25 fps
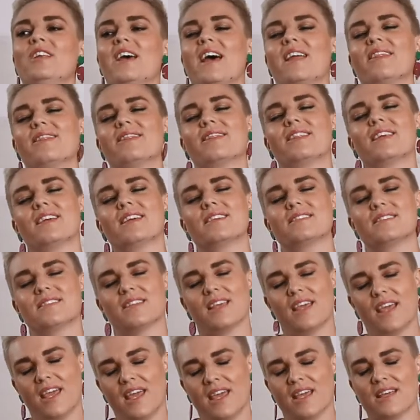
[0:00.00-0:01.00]
and this
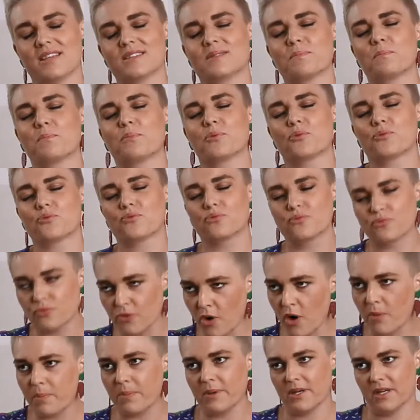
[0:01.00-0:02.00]
is
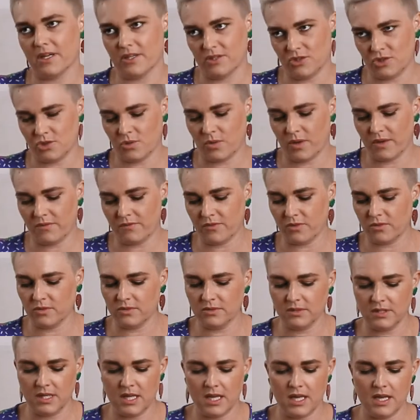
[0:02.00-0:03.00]
proper
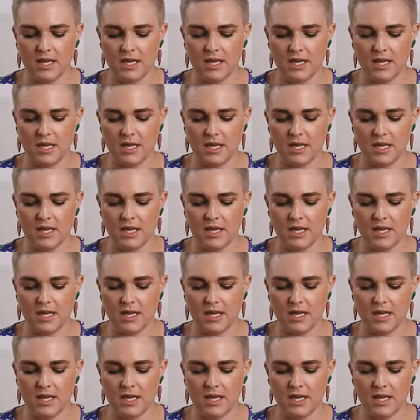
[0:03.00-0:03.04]
joyful.